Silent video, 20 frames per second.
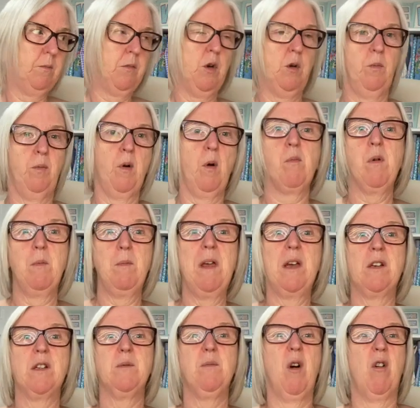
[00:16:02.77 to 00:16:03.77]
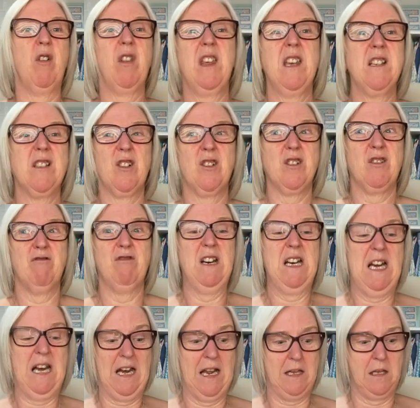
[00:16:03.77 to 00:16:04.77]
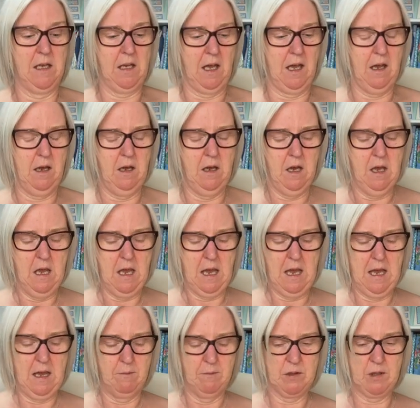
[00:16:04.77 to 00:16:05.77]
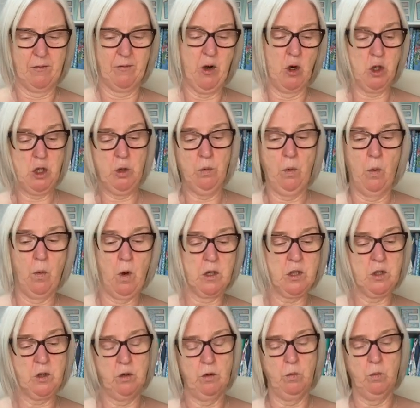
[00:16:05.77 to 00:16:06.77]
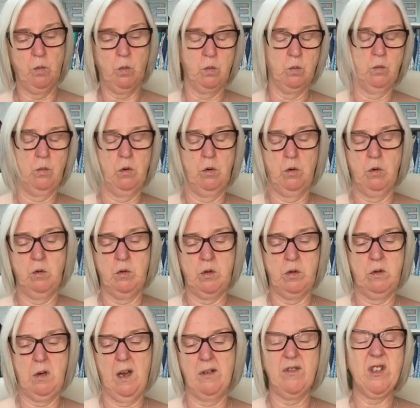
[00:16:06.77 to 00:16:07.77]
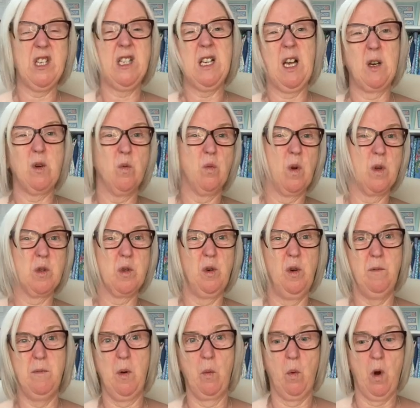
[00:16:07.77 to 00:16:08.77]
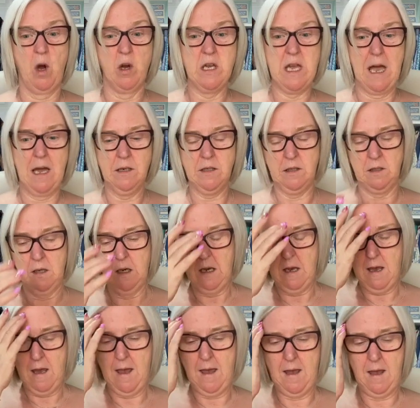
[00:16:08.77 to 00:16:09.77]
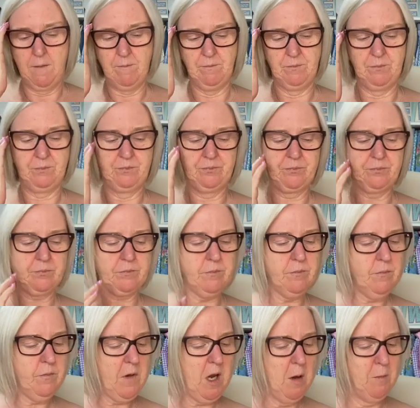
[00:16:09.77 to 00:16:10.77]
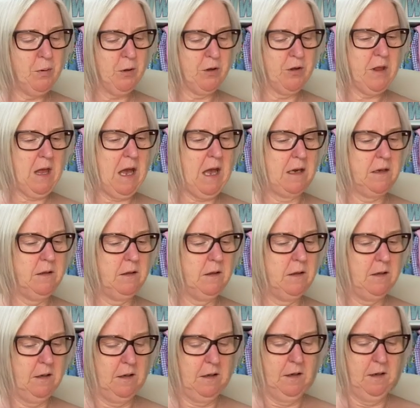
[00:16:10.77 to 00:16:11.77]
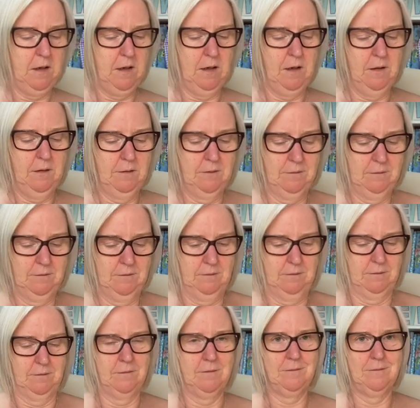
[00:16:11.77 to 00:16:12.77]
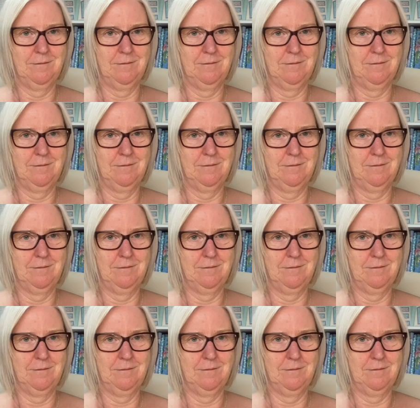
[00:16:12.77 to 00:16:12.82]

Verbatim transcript: going to probably make some more of these because I really like it. Um, so I'm not sure what, I haven't decided what's going to be what yet. Um, but then Oh,